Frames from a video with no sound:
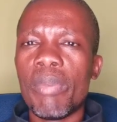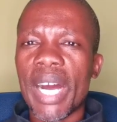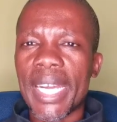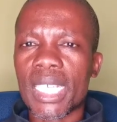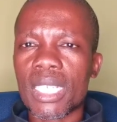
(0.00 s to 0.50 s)

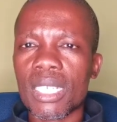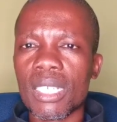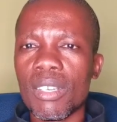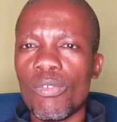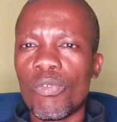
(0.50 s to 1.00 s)
but
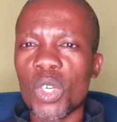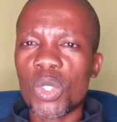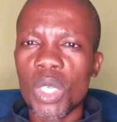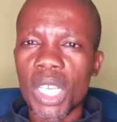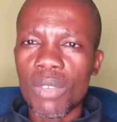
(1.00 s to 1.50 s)

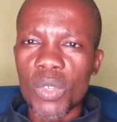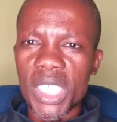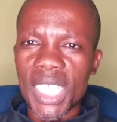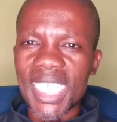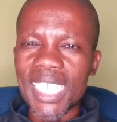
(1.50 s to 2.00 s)
fortunately
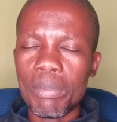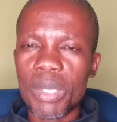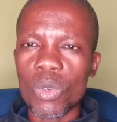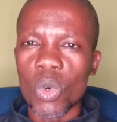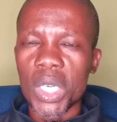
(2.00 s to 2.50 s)
for
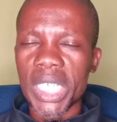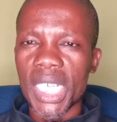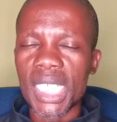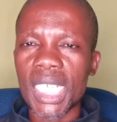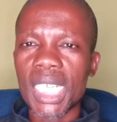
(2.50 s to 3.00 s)
ZEP
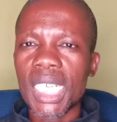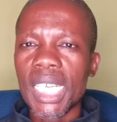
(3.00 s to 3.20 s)
holders,